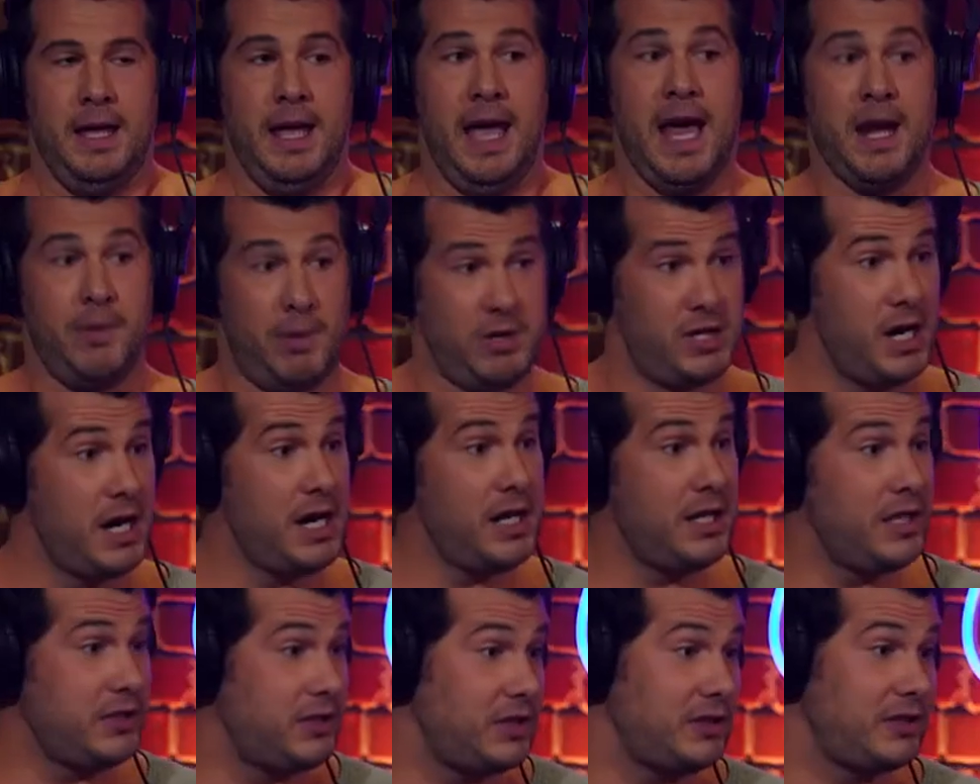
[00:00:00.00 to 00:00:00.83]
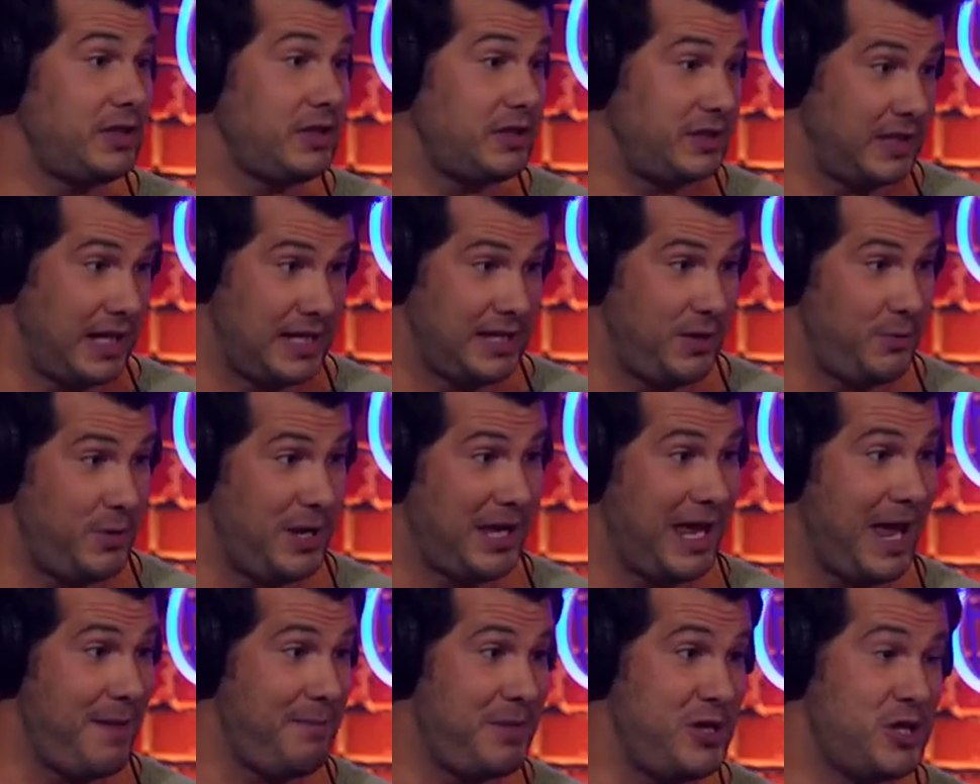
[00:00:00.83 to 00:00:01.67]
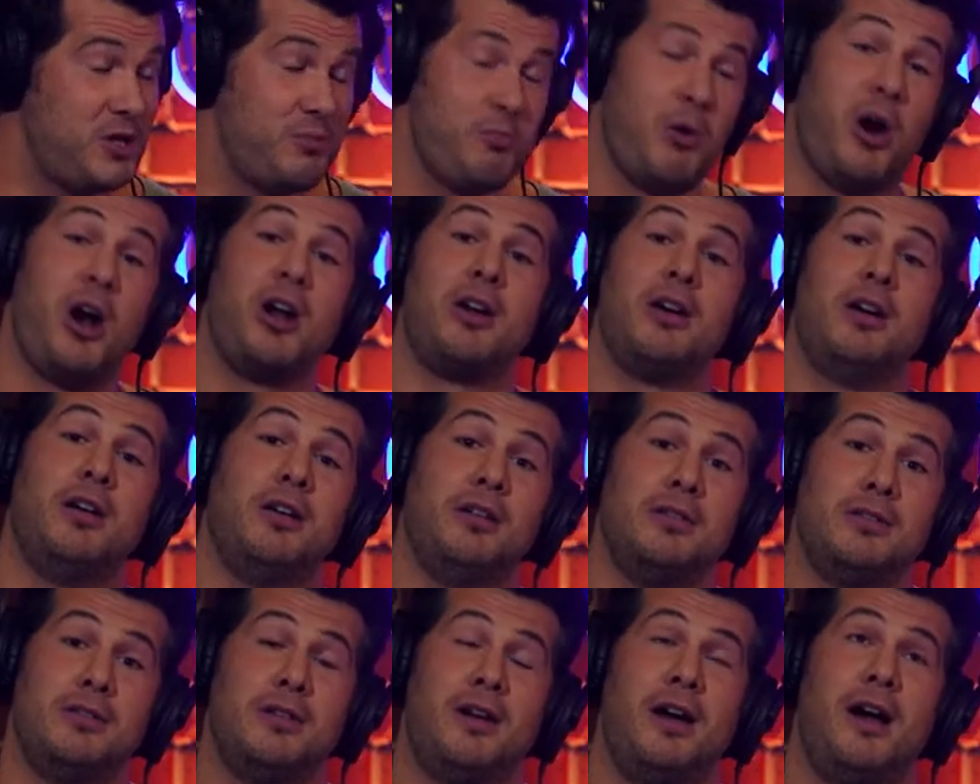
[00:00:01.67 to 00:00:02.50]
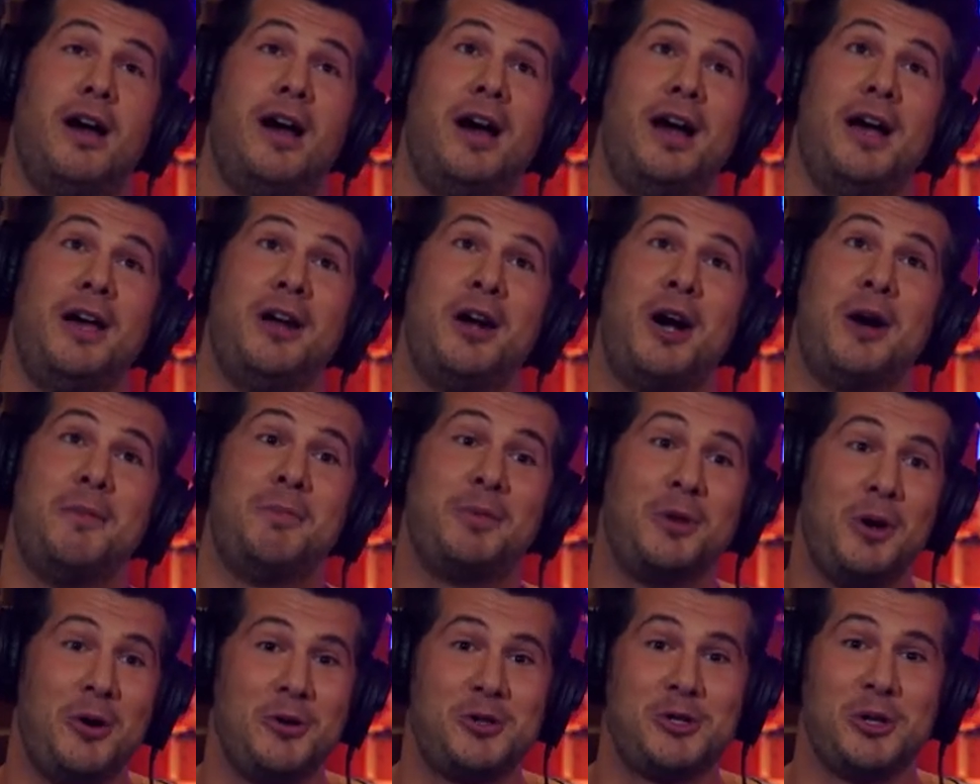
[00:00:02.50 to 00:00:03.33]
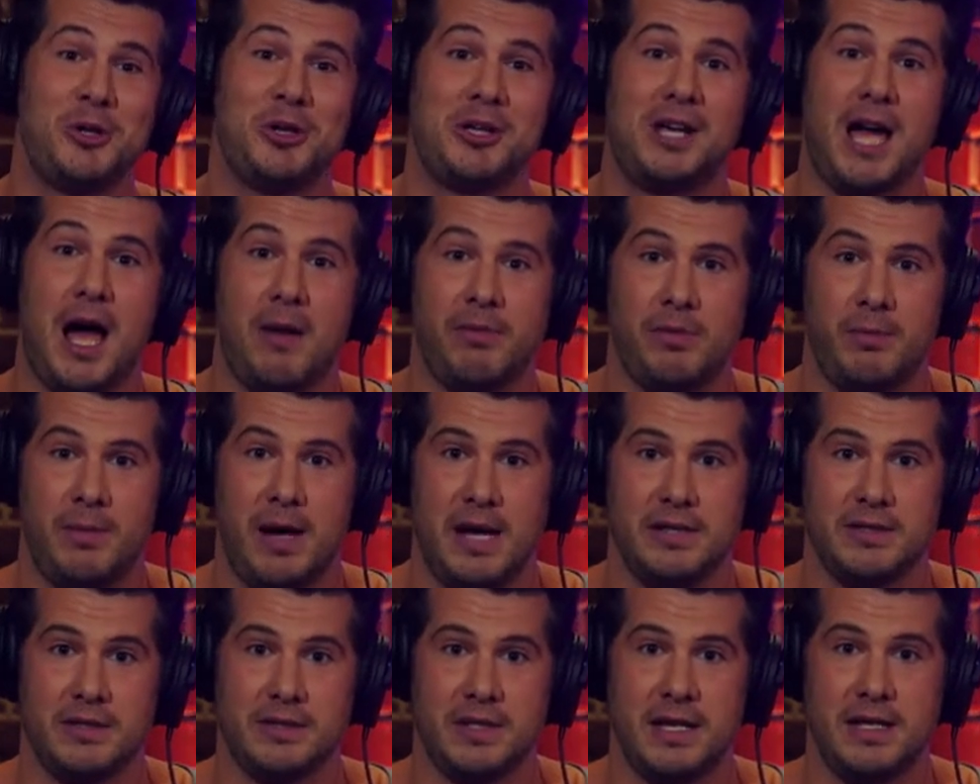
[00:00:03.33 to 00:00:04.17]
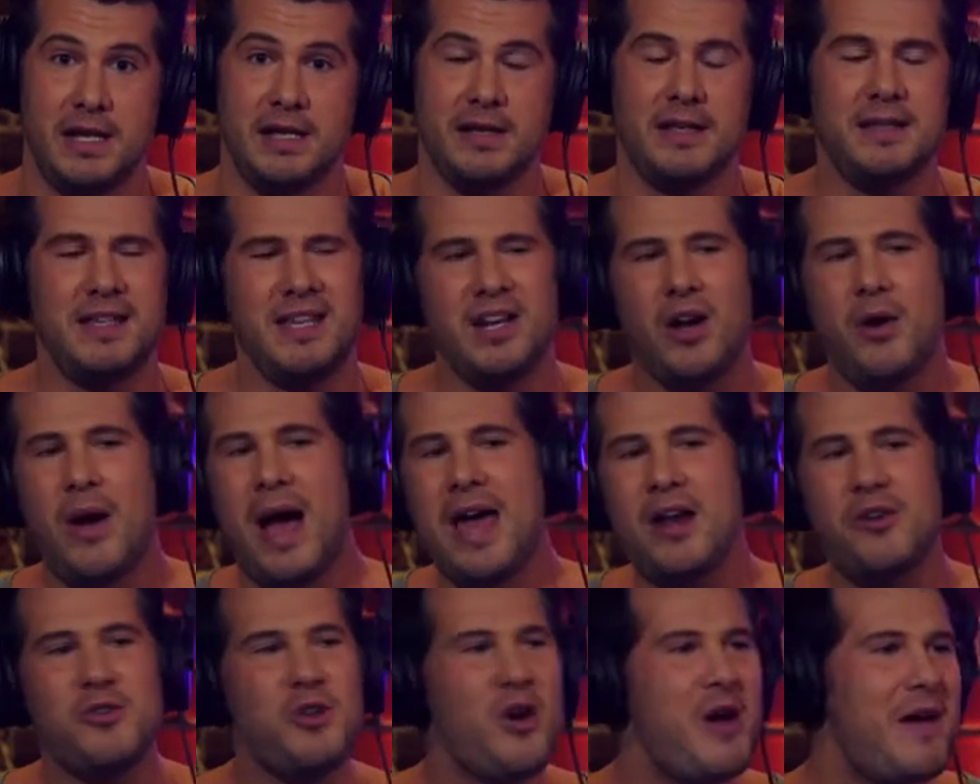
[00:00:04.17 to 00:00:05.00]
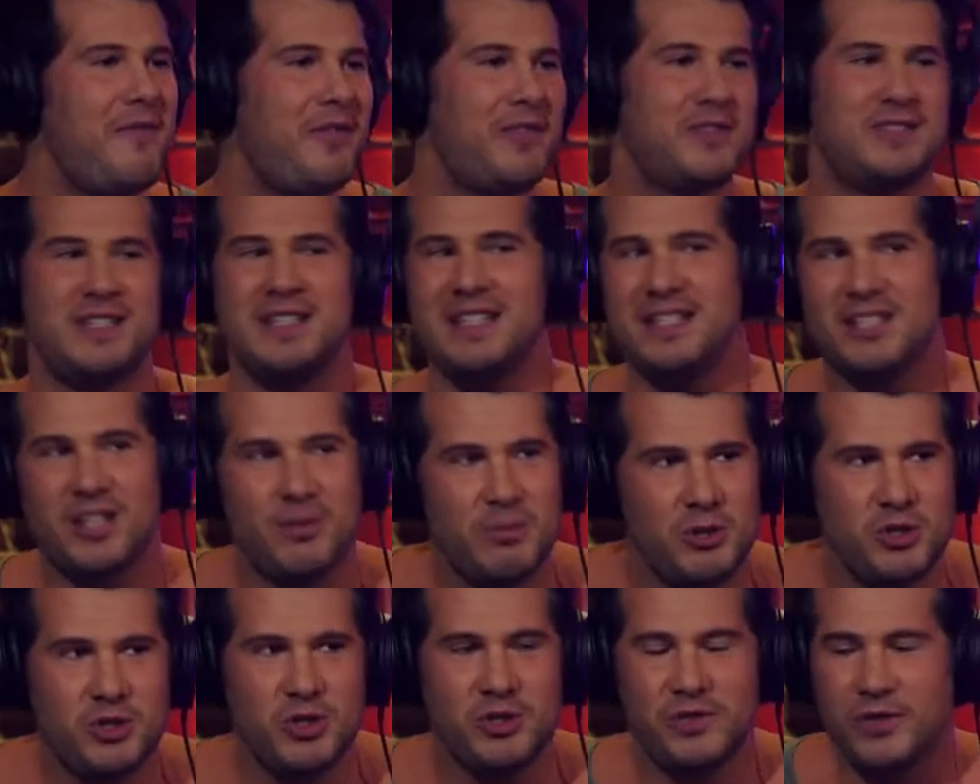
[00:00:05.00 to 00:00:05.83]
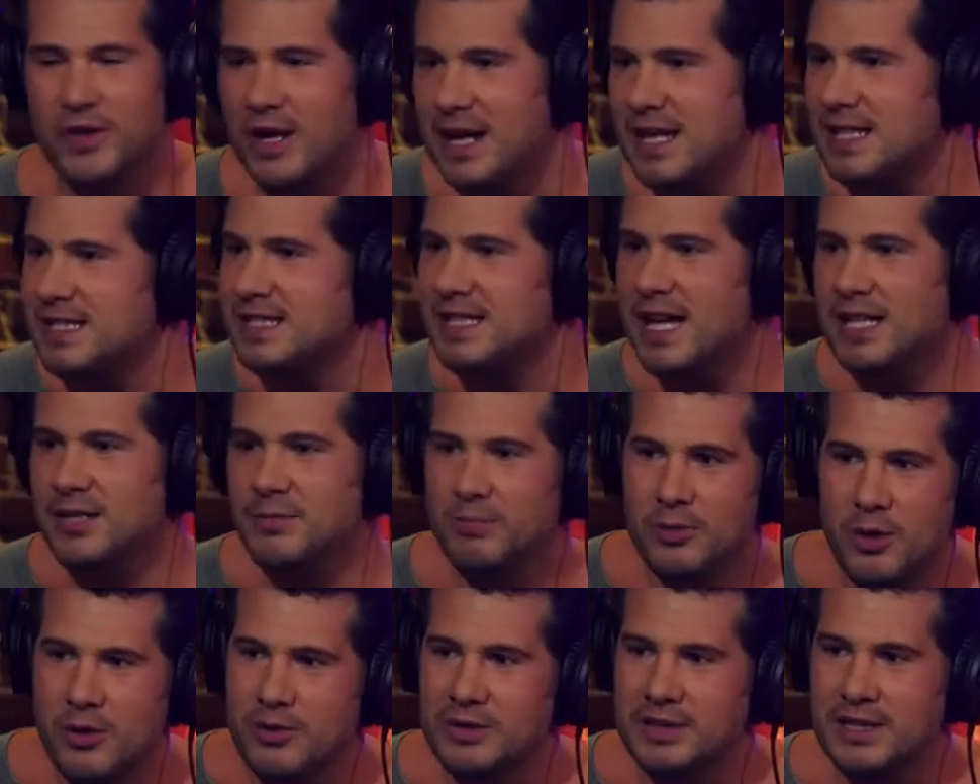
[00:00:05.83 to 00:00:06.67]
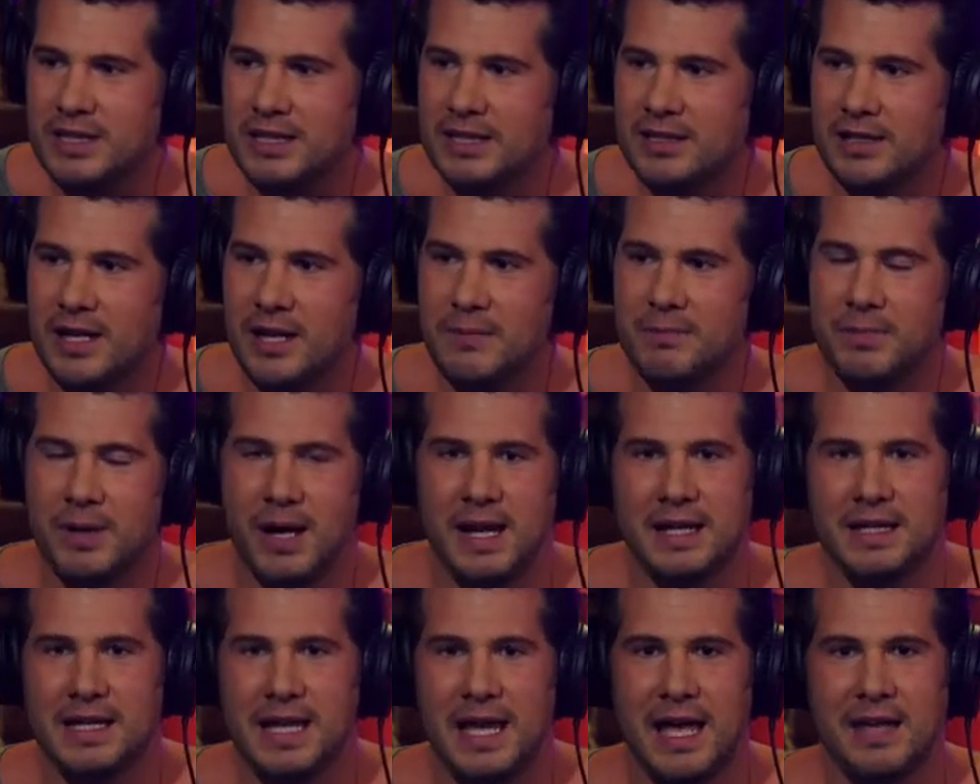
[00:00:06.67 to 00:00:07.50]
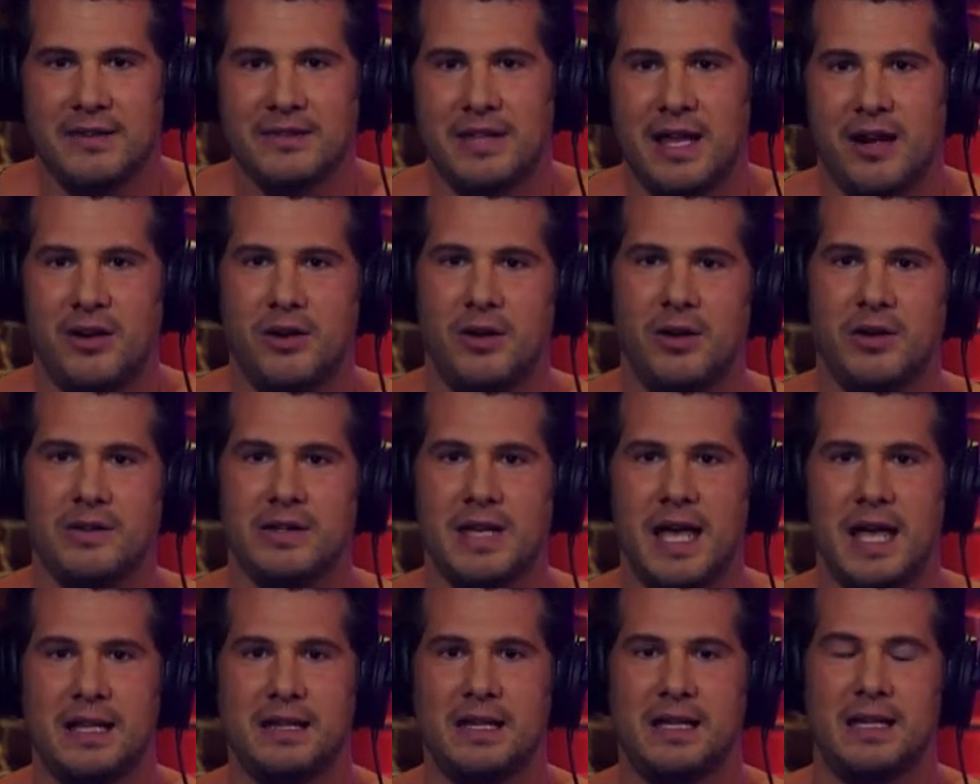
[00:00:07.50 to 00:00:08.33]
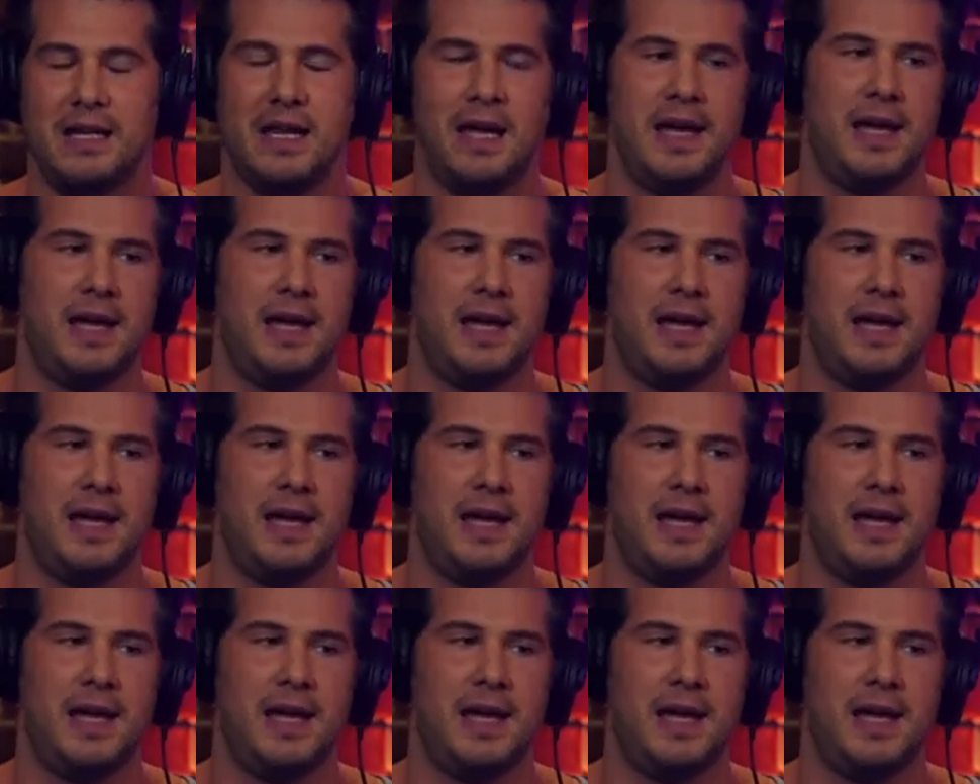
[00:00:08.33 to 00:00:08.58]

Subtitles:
And none of this is to say that we can't be smarter in our approach or the compromises. And, you know, I don't know. I've seen these commercials for insect protein on podcasts. I don't know exactly.